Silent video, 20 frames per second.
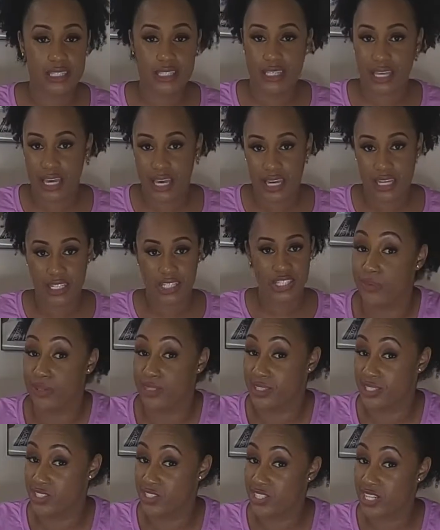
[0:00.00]
side. I
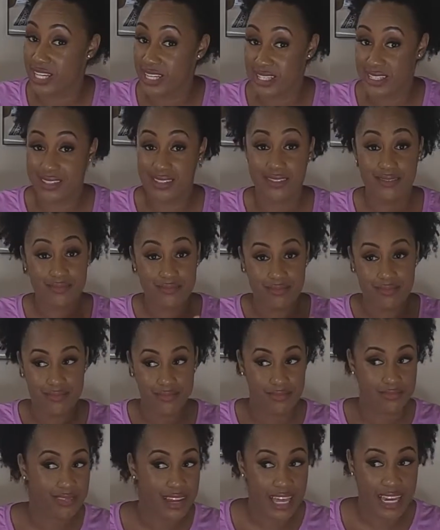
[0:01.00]
would suggest
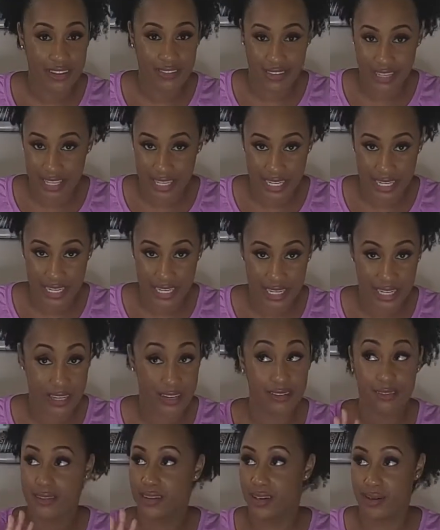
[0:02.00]
not even getting
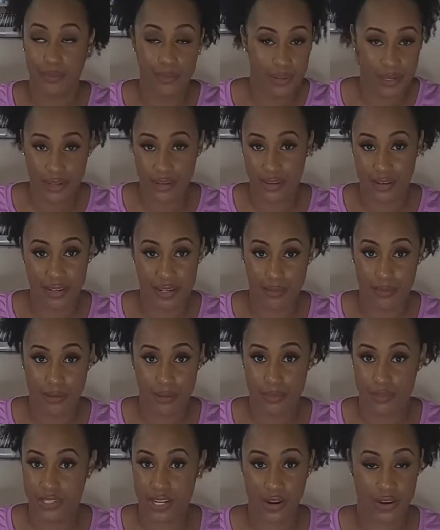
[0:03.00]
it. Don't put it on your
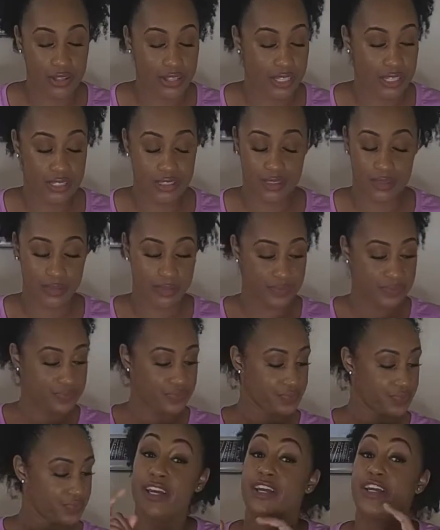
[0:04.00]
baby shower list.
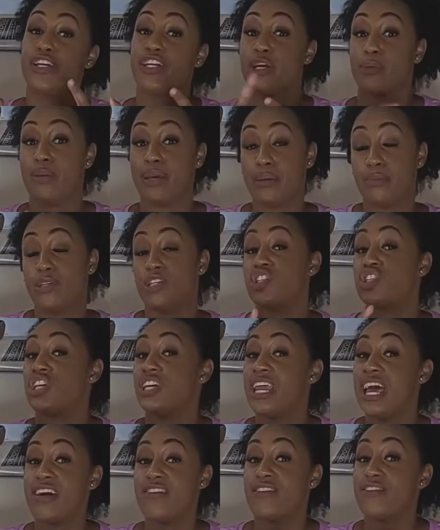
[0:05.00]
Your baby
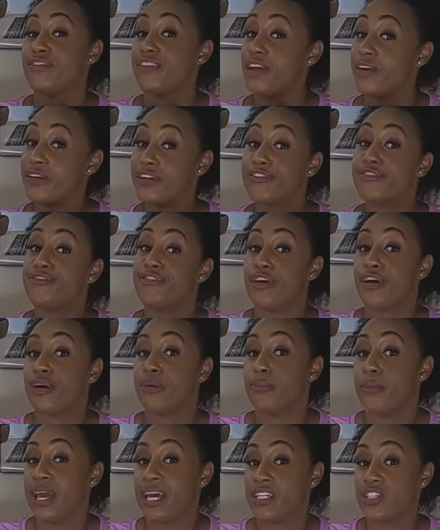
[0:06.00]
should have a very
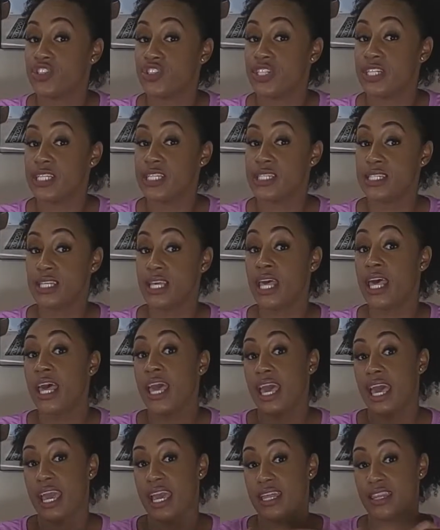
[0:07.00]
firm mattress,
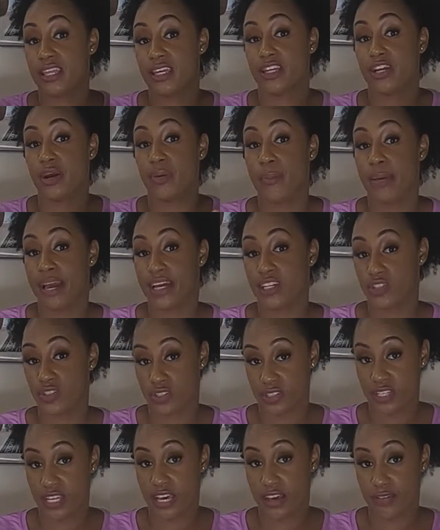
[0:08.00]
and then your
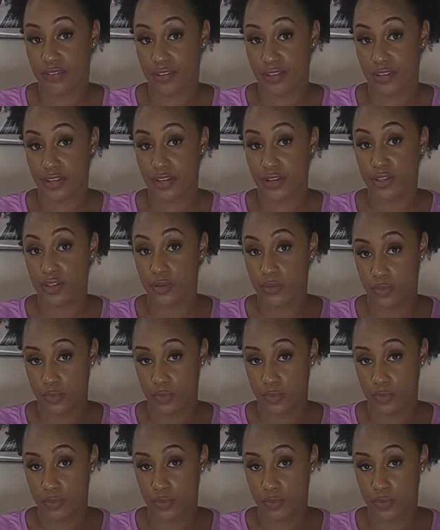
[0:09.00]
mattress cover,